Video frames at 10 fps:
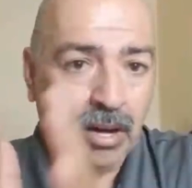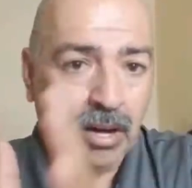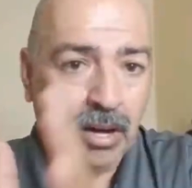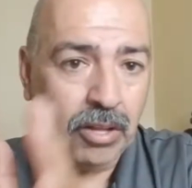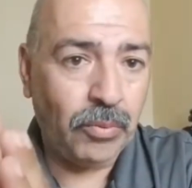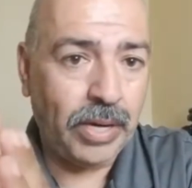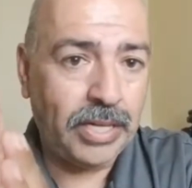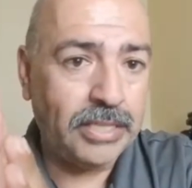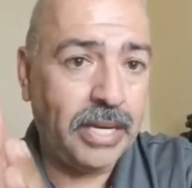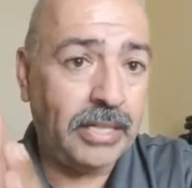all the way to
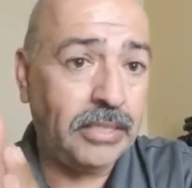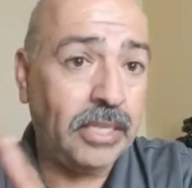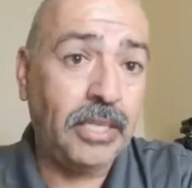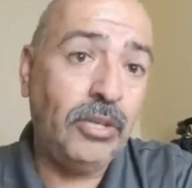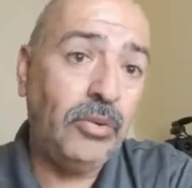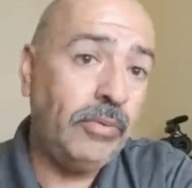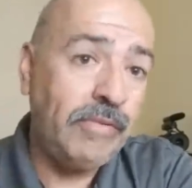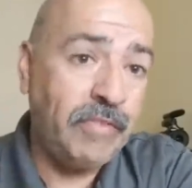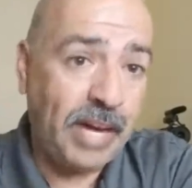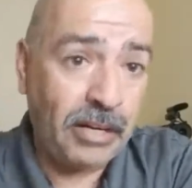tens. And you know what we
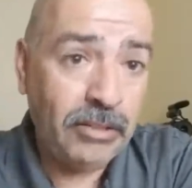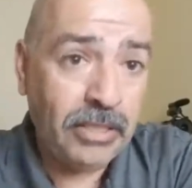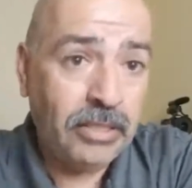found?